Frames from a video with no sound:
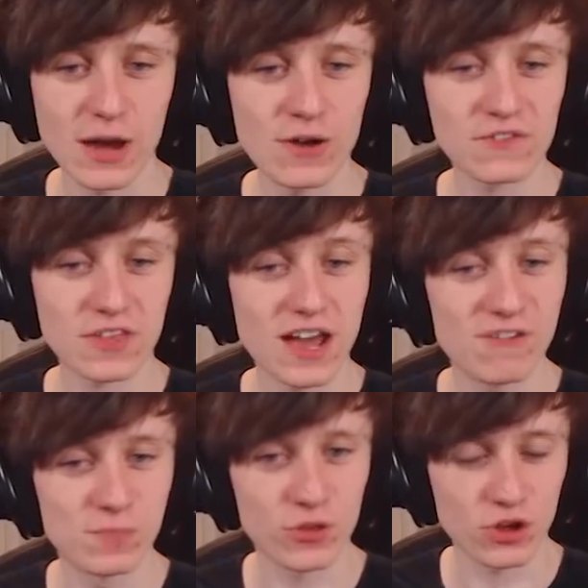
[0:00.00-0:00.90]
However, they
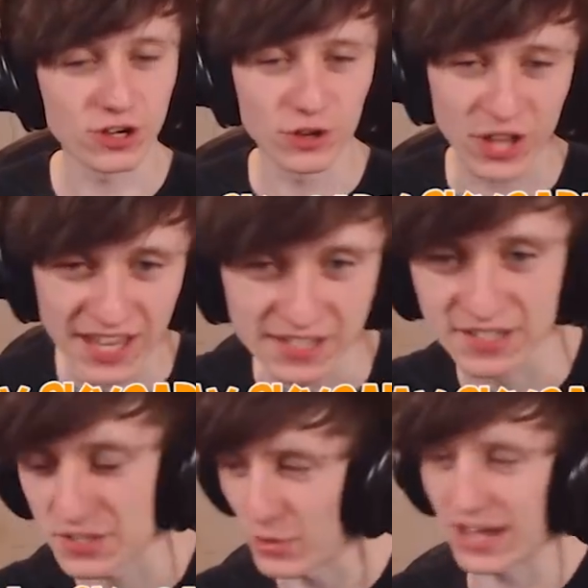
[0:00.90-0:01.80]
have both got a lot of
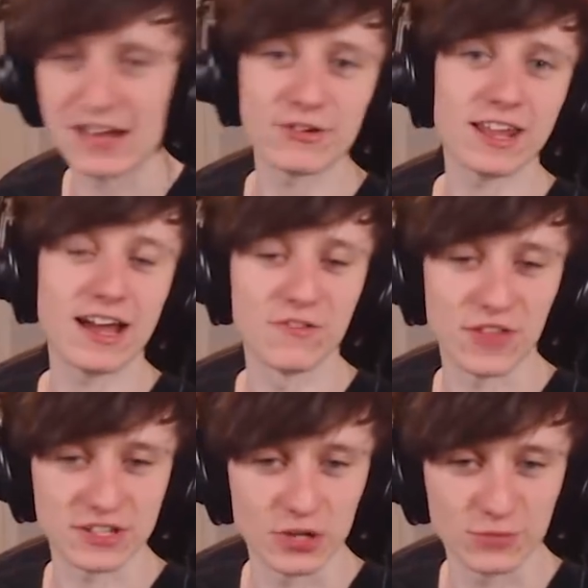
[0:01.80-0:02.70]
kills, and we can't really have
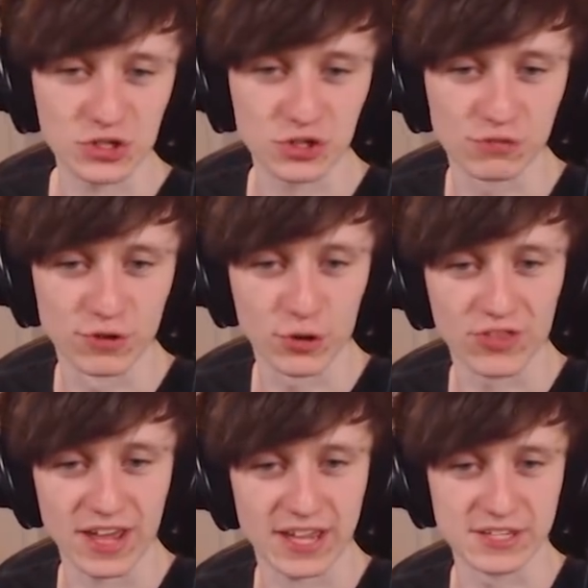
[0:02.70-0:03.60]
that. So I'm just going to
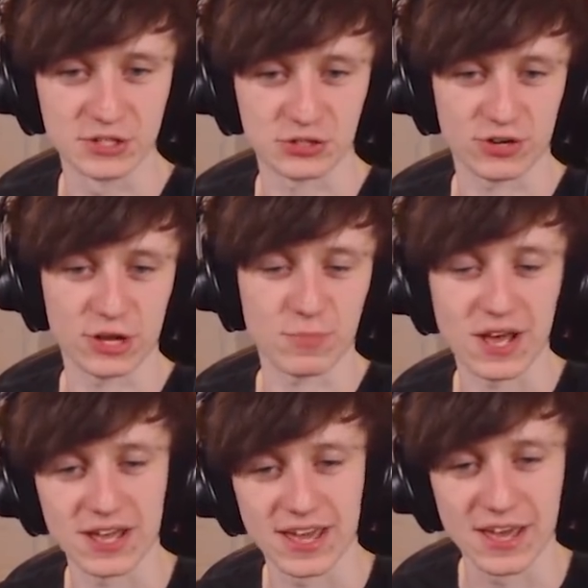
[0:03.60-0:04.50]
ruin their kill streak
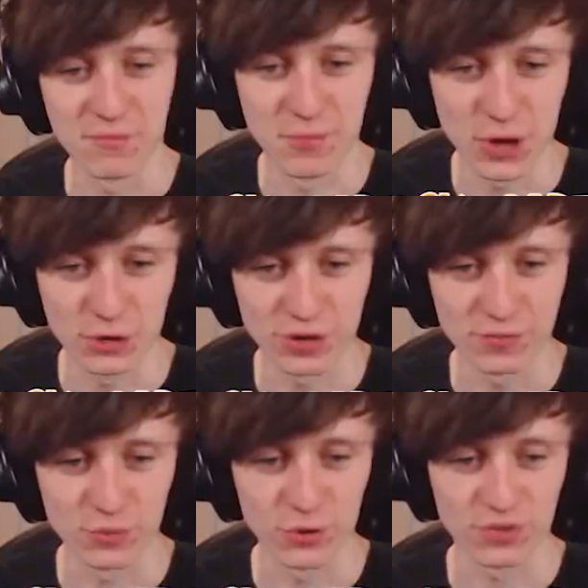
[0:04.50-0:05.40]
by uh,
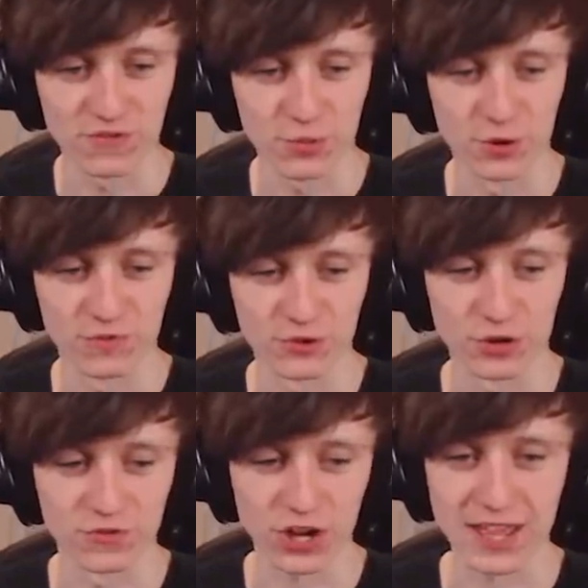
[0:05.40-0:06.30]
murdering both of them over and
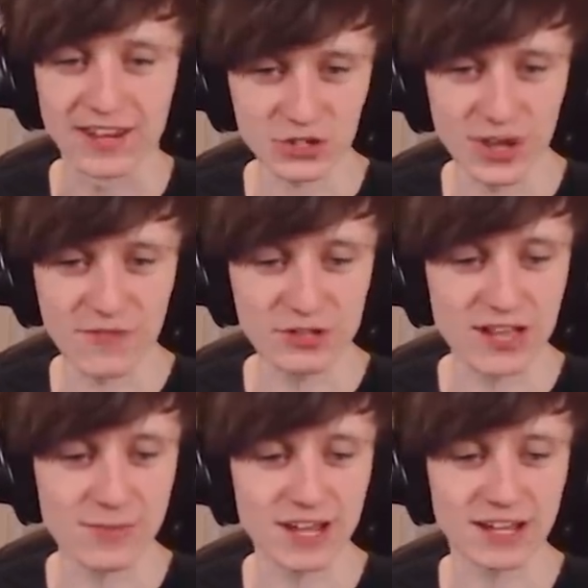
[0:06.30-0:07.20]
over again. So every
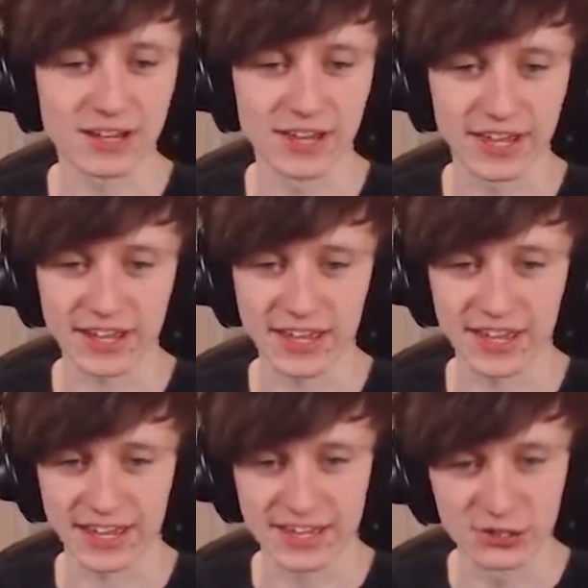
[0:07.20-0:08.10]
time I click,
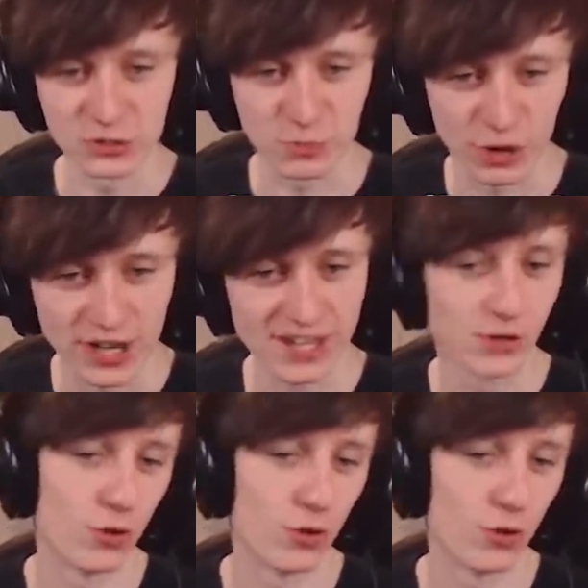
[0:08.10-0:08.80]
it kills breaking